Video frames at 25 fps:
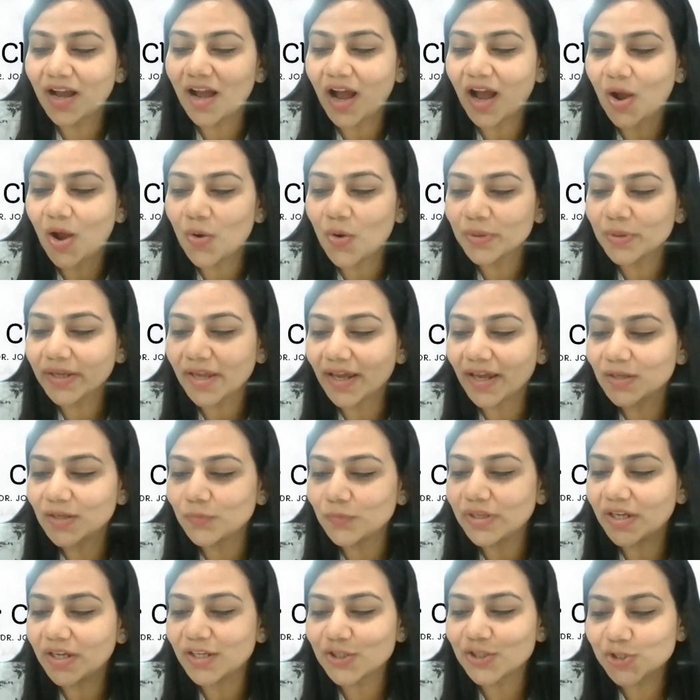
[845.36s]
how can
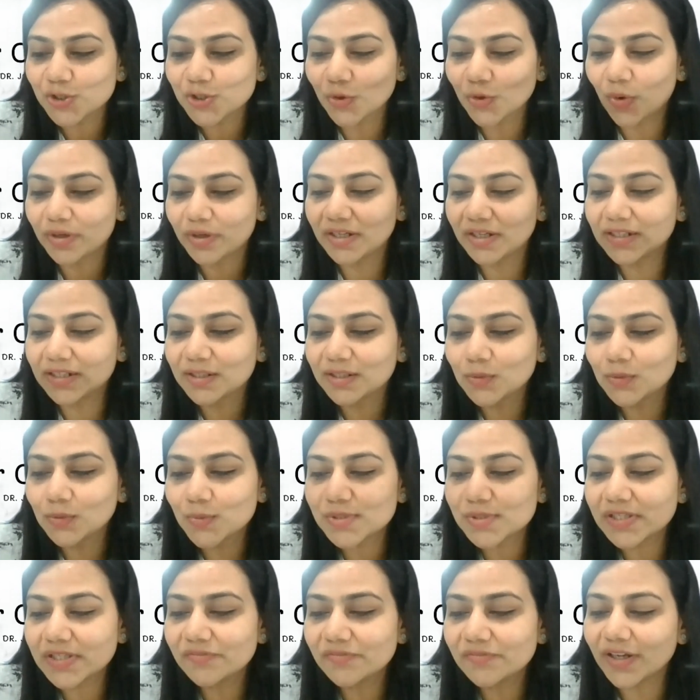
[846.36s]
we ensure
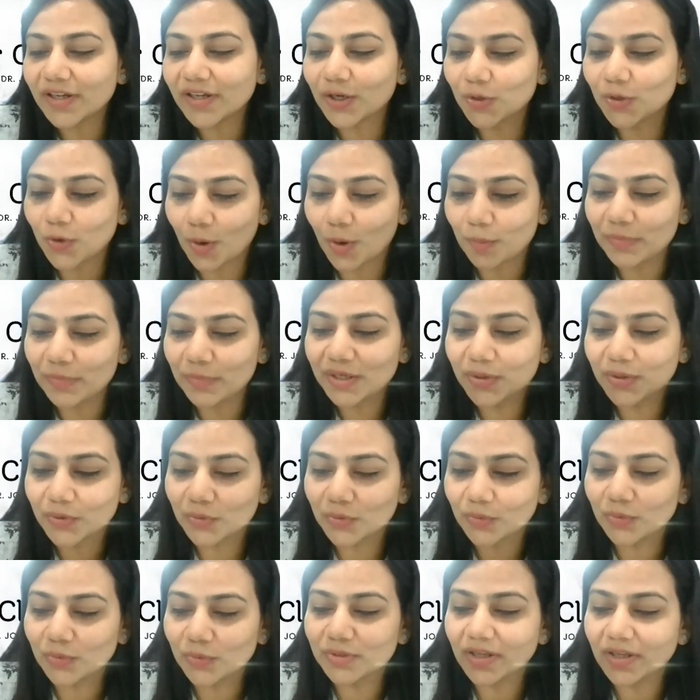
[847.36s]
inclusive economic
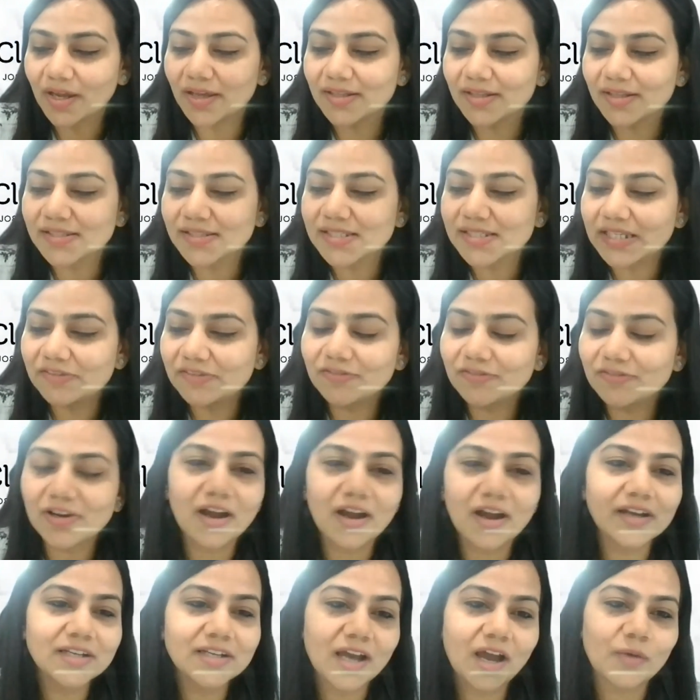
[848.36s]
growth and
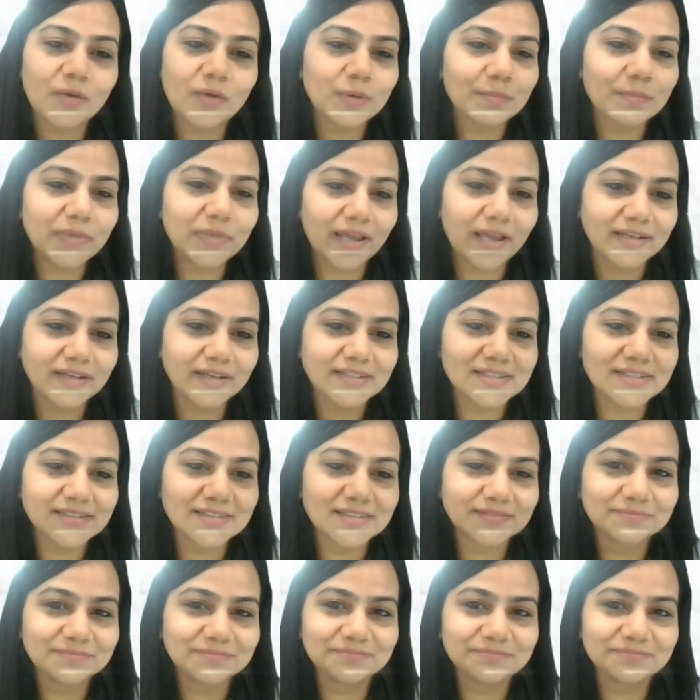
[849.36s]
safeguard our planet?